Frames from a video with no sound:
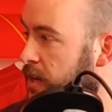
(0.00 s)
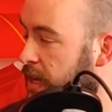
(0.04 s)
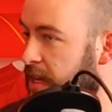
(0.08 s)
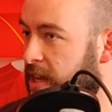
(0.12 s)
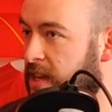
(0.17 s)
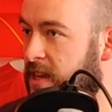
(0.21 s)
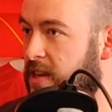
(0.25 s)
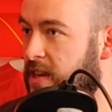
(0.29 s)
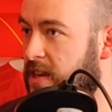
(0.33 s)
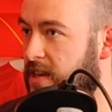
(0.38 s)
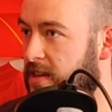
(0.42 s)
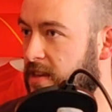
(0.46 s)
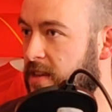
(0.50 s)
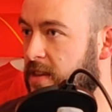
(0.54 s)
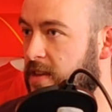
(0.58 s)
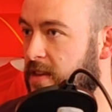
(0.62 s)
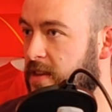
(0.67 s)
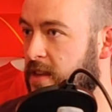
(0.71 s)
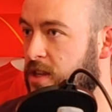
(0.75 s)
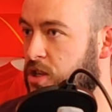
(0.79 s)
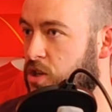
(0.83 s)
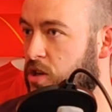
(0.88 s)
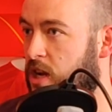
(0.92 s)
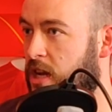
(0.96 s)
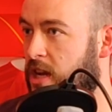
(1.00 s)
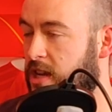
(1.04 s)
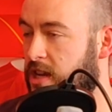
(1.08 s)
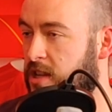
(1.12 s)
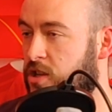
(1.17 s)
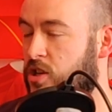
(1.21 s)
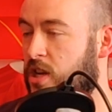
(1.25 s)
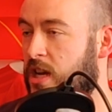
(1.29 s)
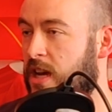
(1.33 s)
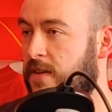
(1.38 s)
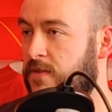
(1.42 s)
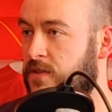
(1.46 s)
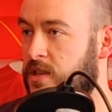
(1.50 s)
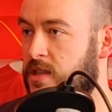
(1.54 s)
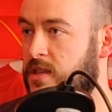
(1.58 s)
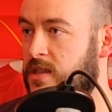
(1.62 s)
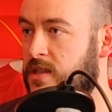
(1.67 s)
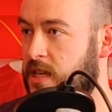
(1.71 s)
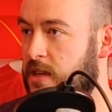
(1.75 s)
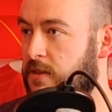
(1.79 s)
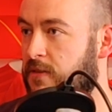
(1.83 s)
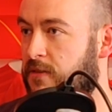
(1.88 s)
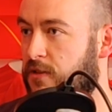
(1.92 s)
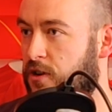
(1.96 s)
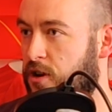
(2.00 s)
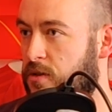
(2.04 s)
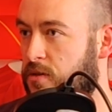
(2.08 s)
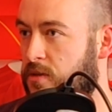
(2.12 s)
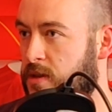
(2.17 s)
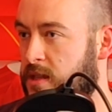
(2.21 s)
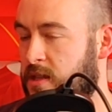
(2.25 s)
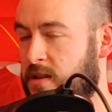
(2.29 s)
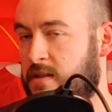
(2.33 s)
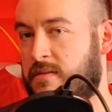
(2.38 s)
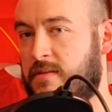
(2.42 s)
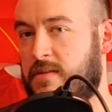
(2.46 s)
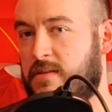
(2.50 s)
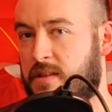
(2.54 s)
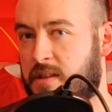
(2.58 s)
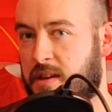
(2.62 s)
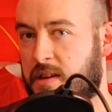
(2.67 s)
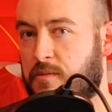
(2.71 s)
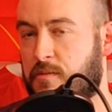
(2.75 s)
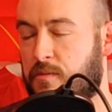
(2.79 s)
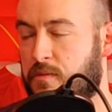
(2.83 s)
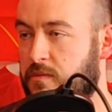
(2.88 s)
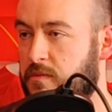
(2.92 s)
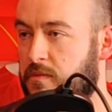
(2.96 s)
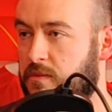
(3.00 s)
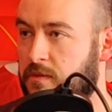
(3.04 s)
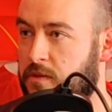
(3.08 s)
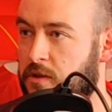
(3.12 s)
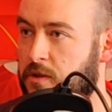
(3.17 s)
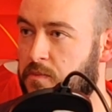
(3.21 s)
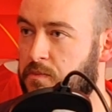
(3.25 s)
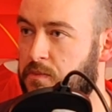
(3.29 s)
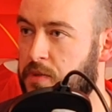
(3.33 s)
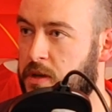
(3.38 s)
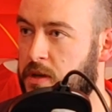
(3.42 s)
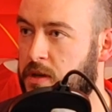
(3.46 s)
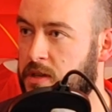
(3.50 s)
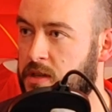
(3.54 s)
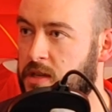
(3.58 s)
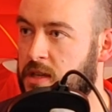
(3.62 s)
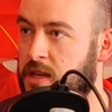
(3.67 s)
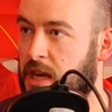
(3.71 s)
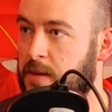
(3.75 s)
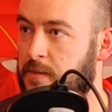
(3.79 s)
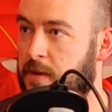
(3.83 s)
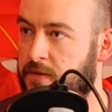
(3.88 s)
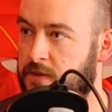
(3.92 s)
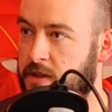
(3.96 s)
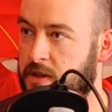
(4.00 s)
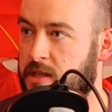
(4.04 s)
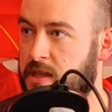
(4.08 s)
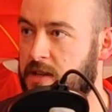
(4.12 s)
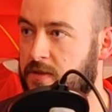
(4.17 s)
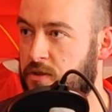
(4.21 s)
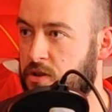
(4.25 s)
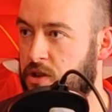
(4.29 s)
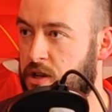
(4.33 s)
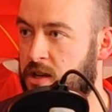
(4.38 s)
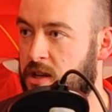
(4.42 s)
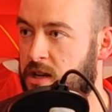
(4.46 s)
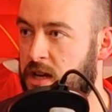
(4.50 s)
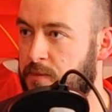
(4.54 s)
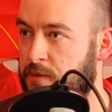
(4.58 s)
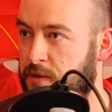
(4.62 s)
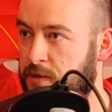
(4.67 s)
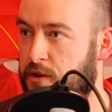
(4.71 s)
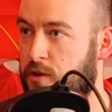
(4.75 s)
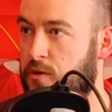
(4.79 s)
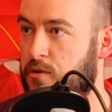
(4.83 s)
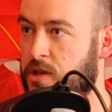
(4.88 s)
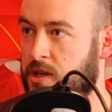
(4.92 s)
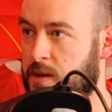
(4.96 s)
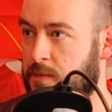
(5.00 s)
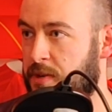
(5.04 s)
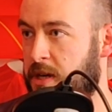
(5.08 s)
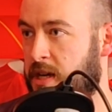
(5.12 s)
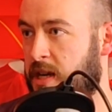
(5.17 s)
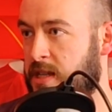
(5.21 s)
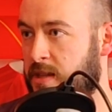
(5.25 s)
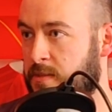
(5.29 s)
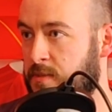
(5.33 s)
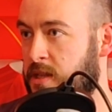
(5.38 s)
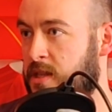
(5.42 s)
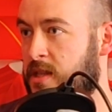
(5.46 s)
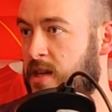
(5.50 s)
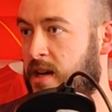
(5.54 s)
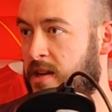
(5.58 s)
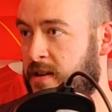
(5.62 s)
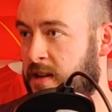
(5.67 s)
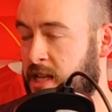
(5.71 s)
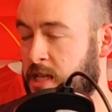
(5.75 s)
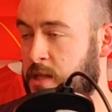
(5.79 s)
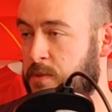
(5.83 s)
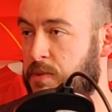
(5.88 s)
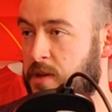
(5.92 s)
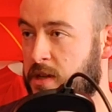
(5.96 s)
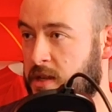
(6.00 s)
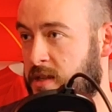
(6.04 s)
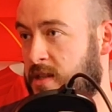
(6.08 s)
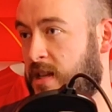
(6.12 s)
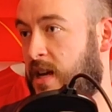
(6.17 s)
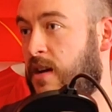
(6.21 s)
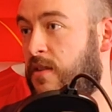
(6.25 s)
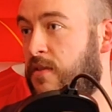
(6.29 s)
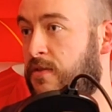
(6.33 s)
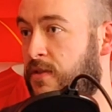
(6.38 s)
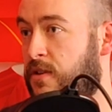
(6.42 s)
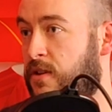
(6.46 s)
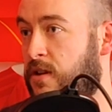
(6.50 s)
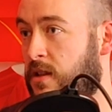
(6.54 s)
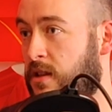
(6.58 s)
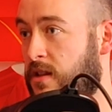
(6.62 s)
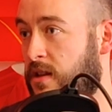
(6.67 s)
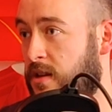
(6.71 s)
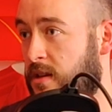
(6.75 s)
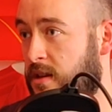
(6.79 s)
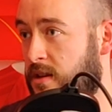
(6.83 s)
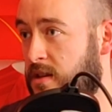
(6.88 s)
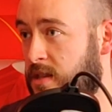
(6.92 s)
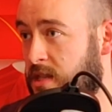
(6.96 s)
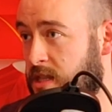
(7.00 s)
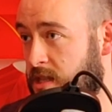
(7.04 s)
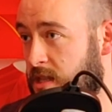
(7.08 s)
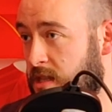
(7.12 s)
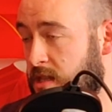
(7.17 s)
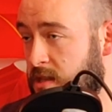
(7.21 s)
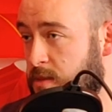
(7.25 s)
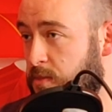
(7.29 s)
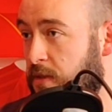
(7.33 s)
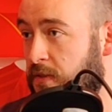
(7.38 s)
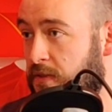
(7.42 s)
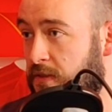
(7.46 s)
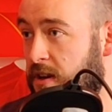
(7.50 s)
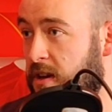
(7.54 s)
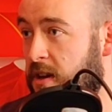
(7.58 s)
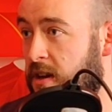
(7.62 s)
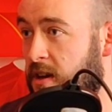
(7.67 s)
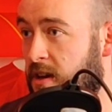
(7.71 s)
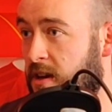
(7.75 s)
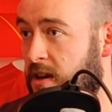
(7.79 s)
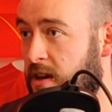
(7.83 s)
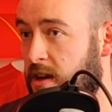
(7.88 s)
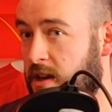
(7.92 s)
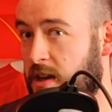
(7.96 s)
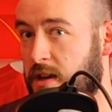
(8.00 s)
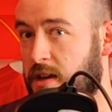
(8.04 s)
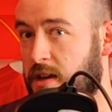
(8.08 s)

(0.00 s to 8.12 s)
Like, he he, he drives his team forward, and like because he's came after Steven Gerrard, we've always compared him to that, and that's been his downfall. Been t- to be fair,